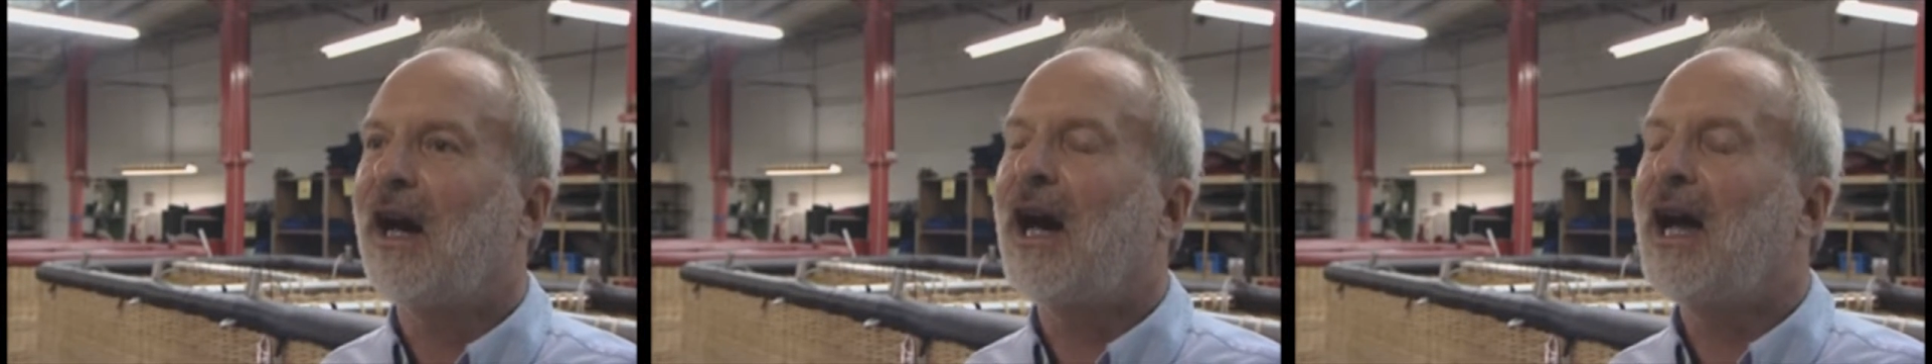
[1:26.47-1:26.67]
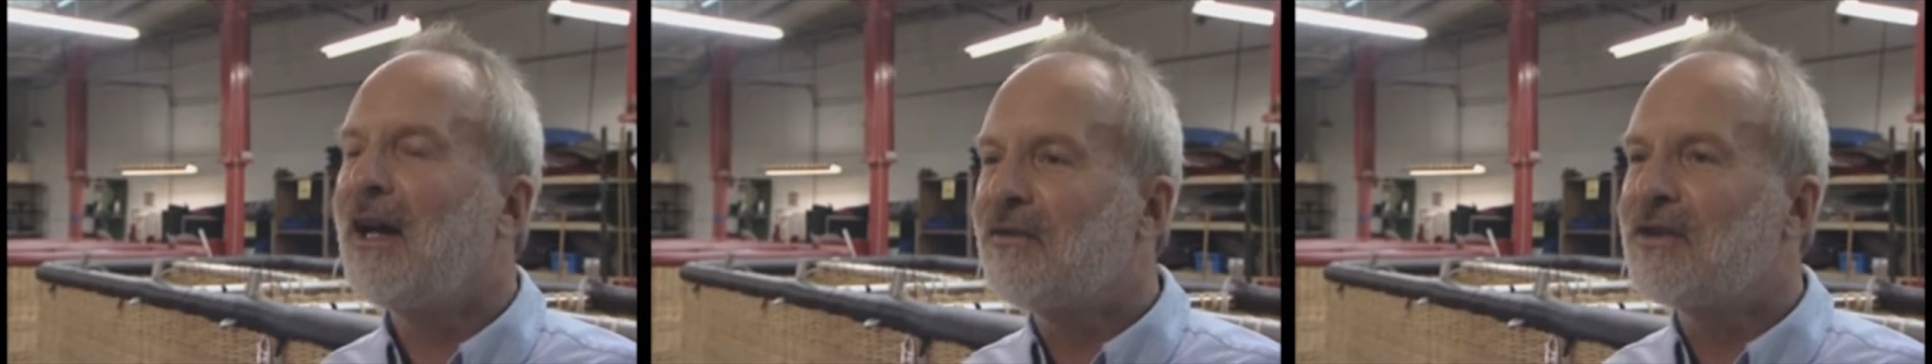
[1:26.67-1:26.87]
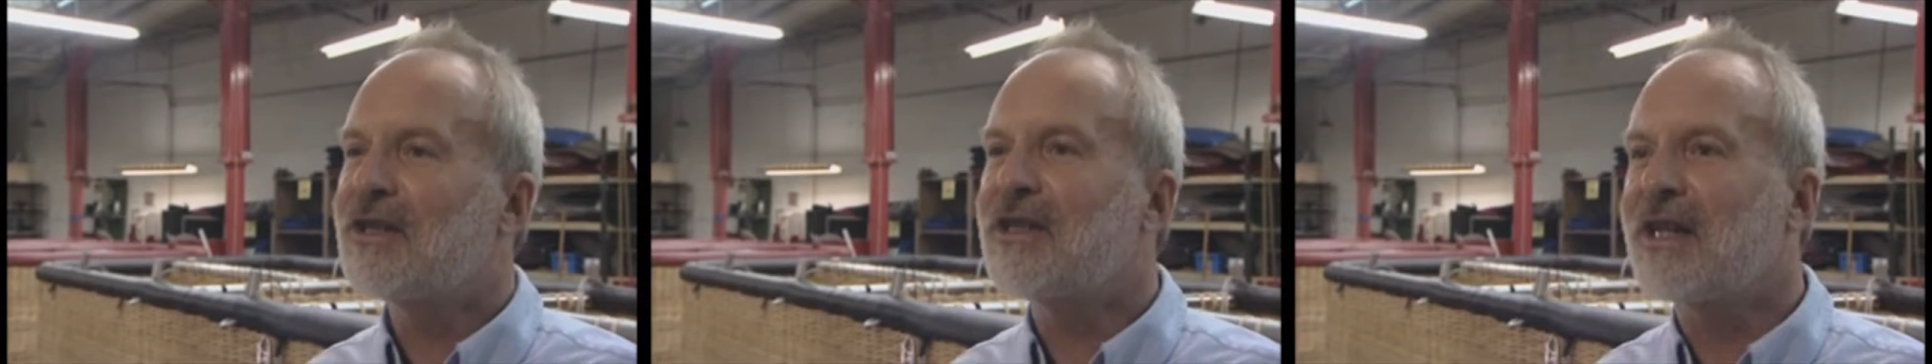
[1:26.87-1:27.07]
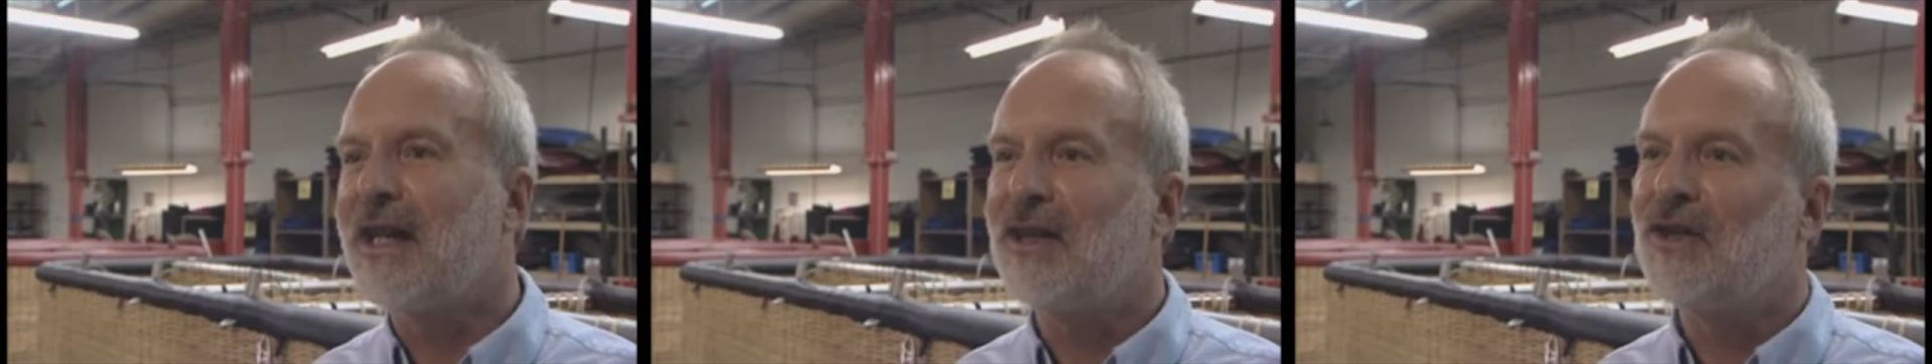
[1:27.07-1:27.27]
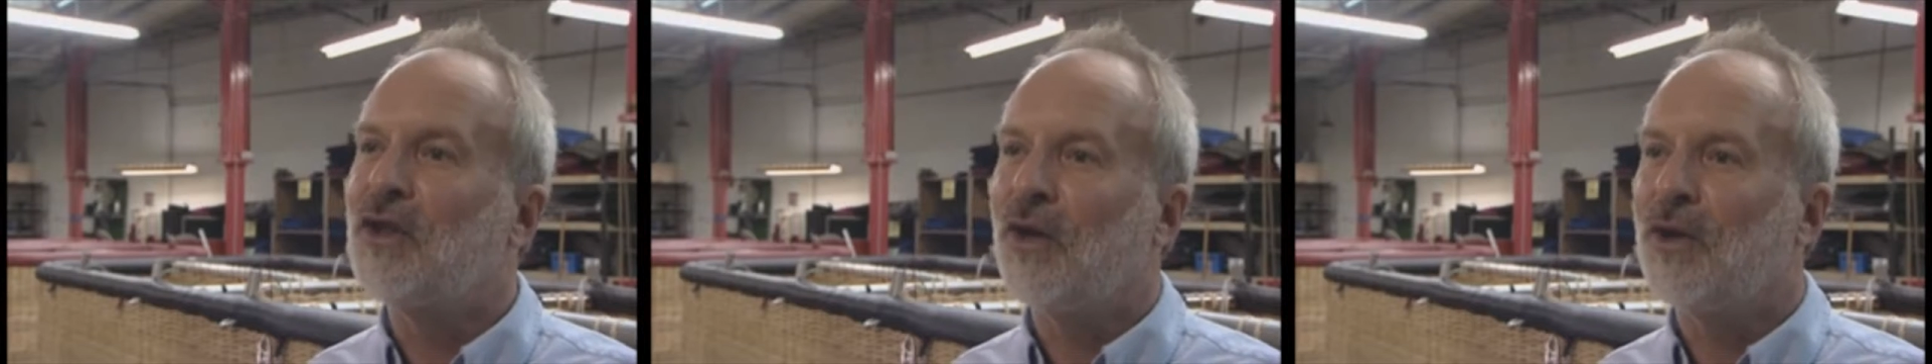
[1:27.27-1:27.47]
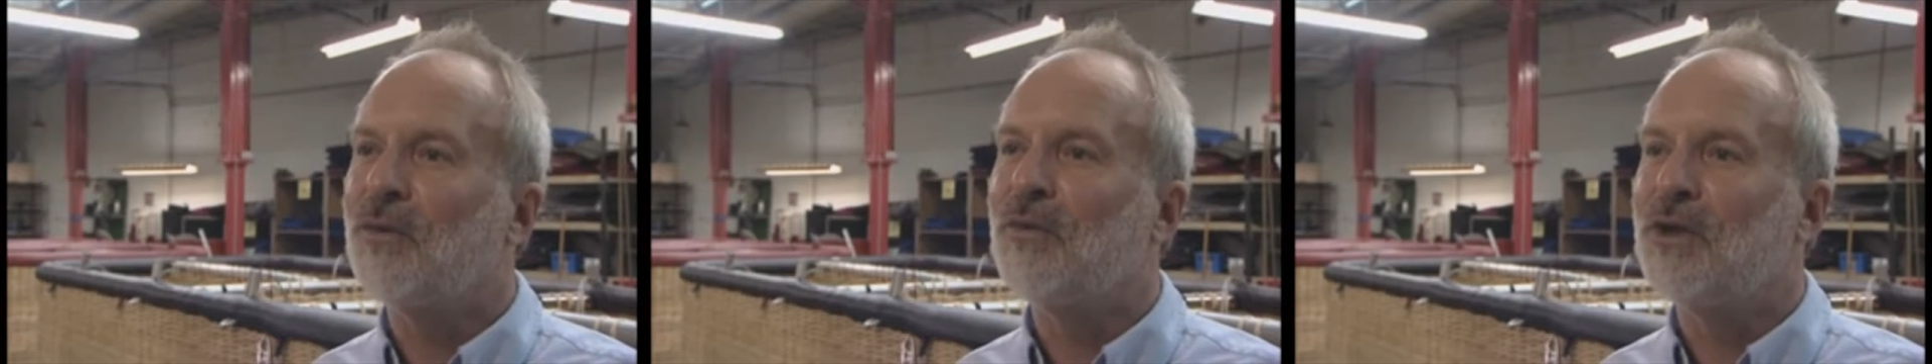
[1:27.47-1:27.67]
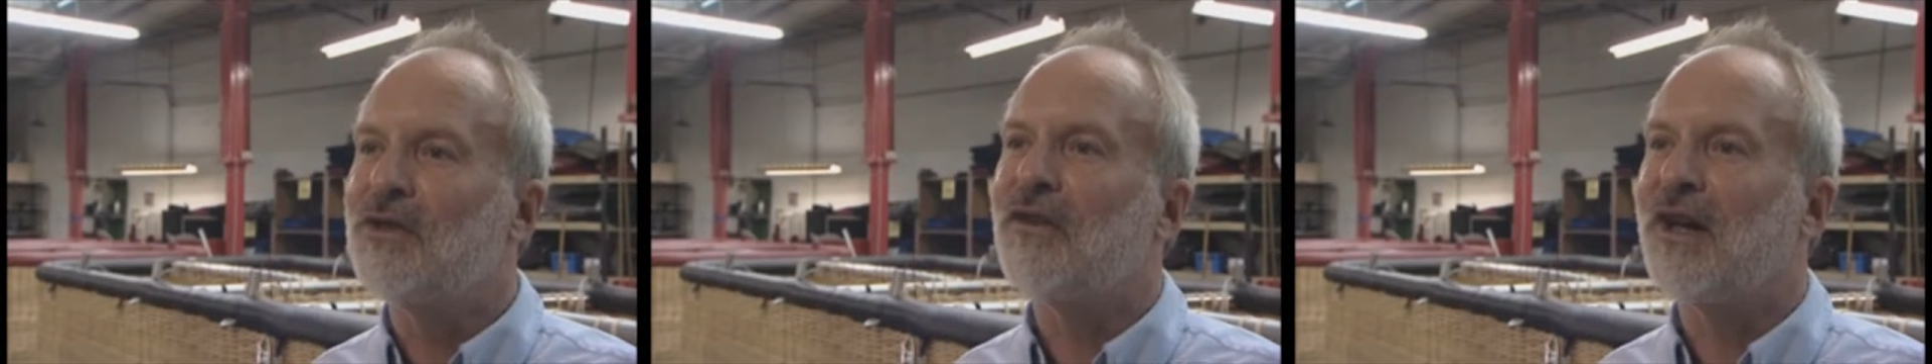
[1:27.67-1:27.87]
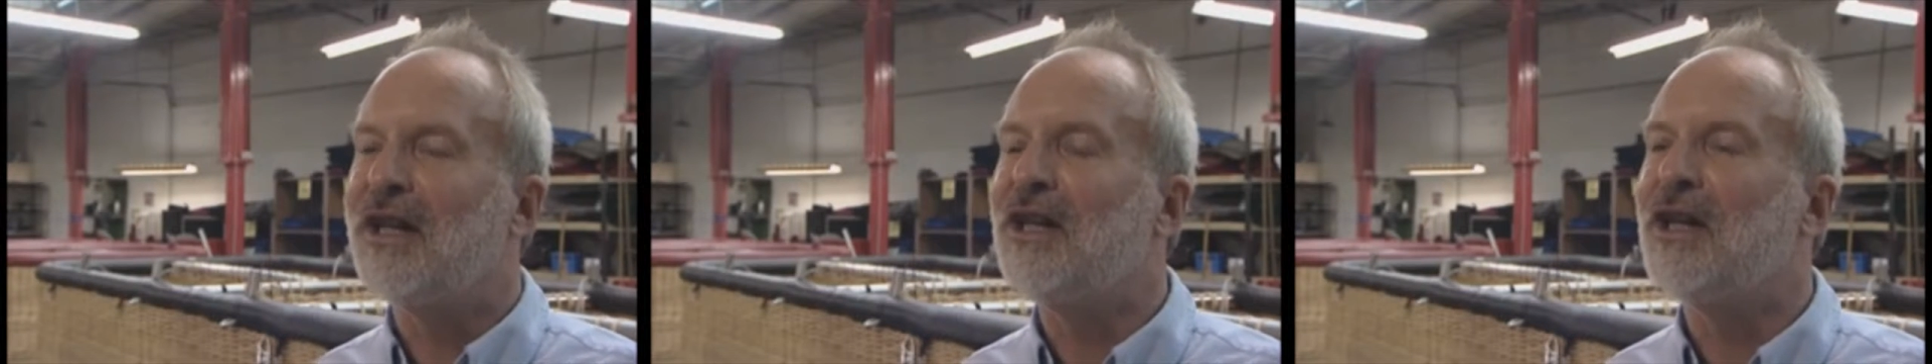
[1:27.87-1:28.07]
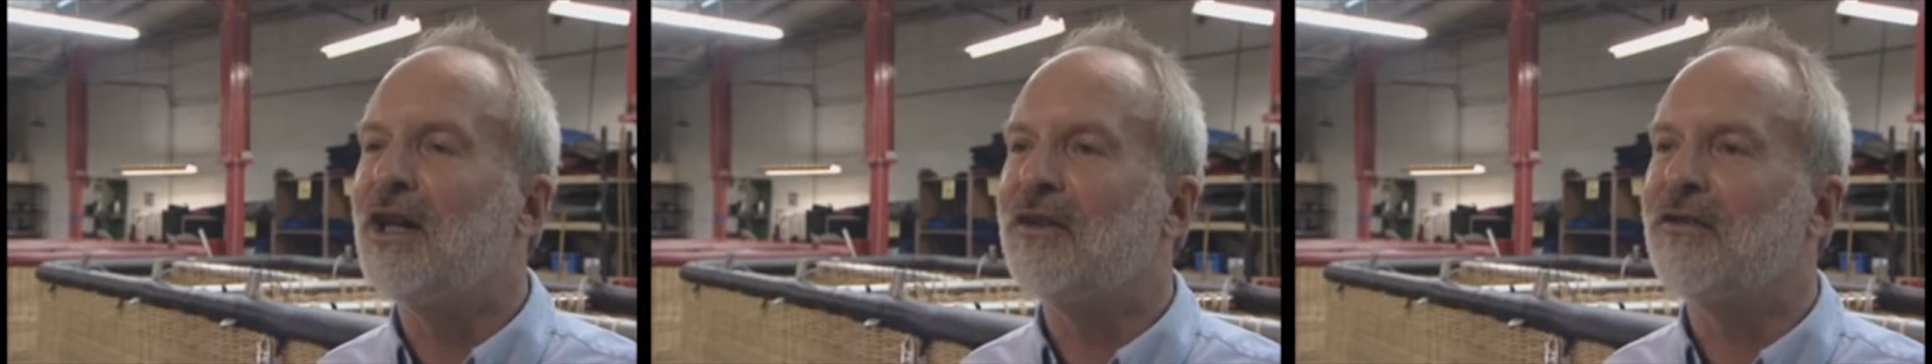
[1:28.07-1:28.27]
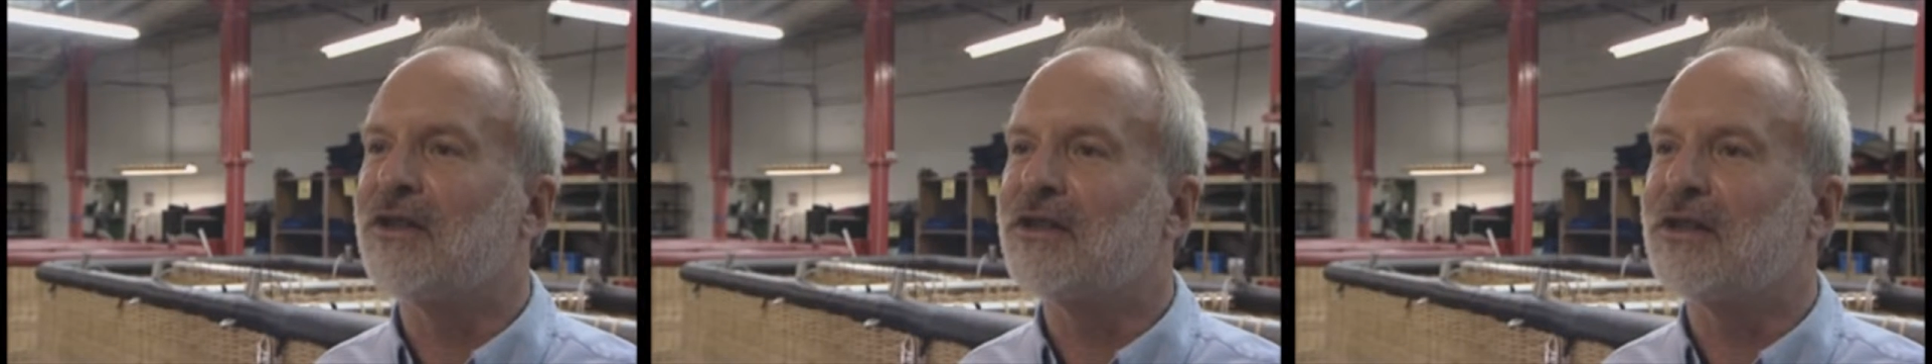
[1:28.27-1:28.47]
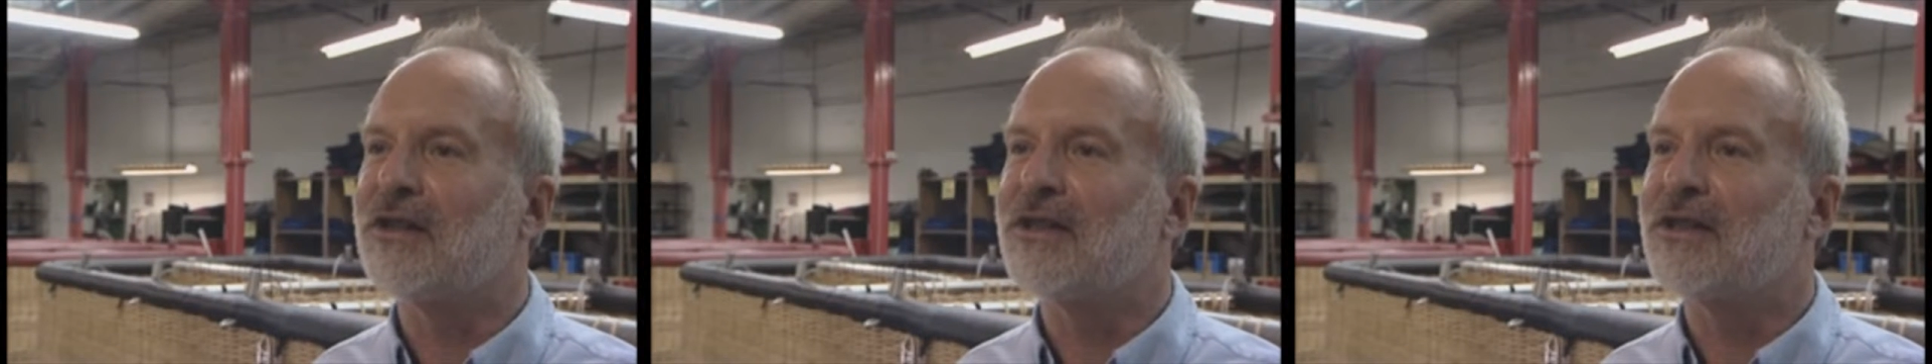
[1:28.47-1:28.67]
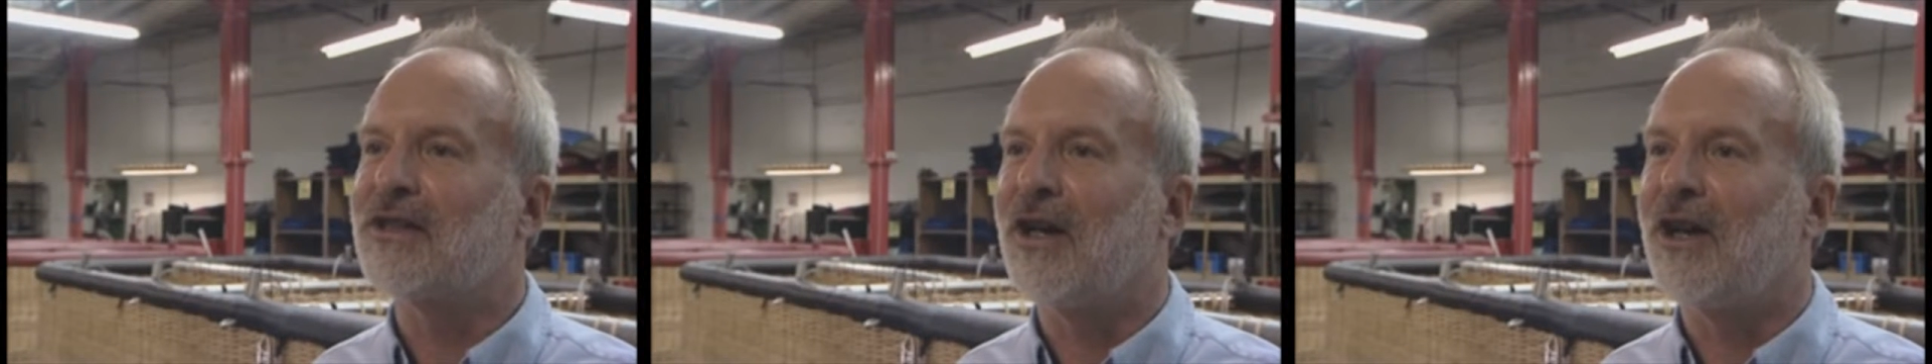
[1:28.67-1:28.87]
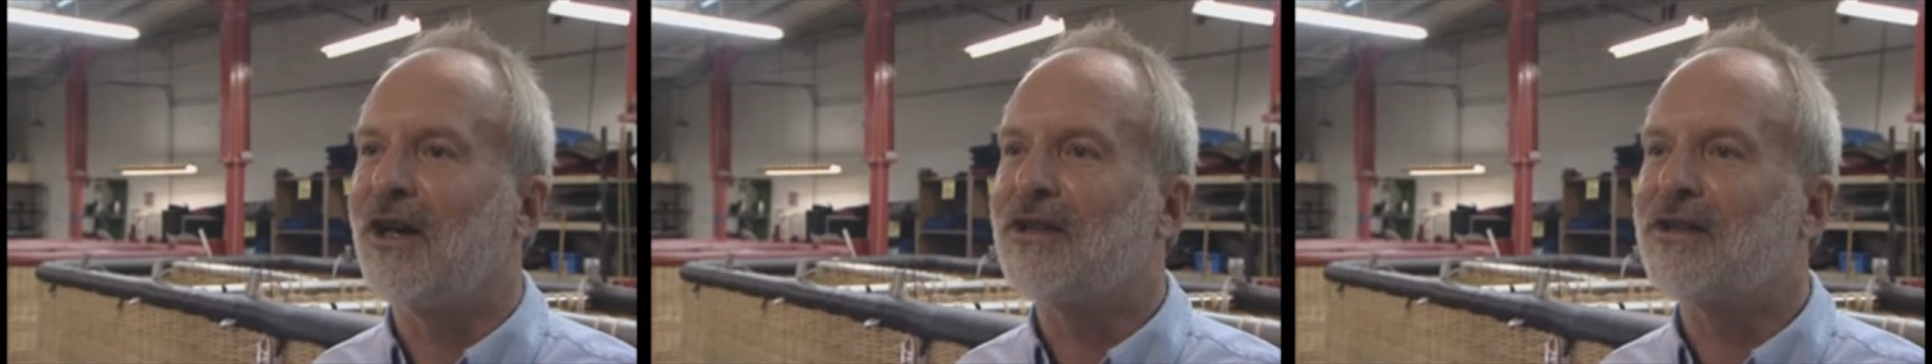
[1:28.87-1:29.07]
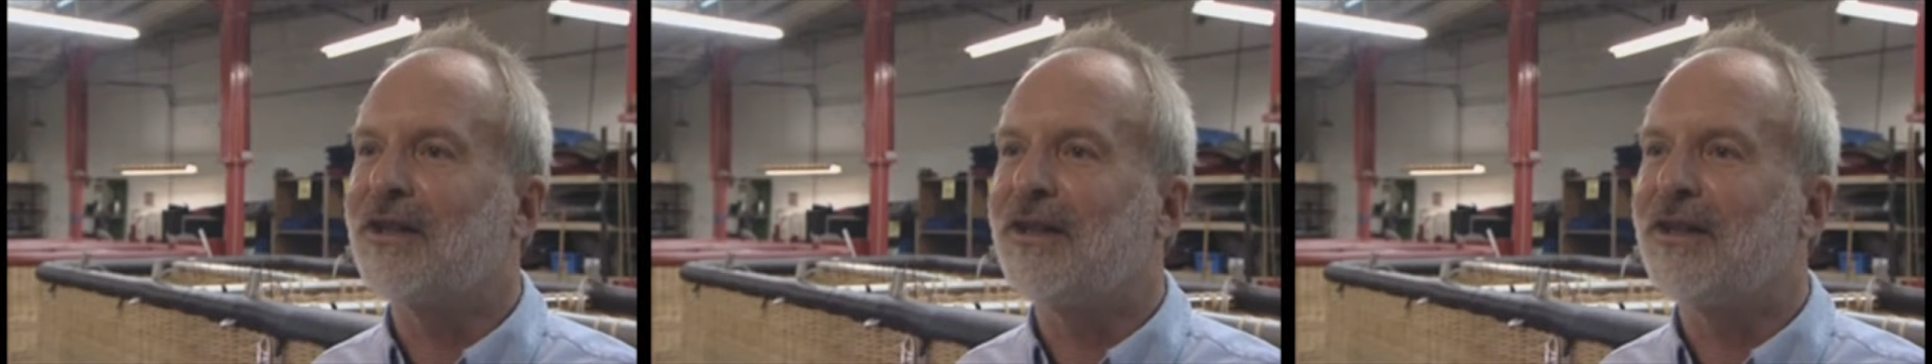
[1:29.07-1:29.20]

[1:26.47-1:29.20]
I have to say, Don was very nervous at the start,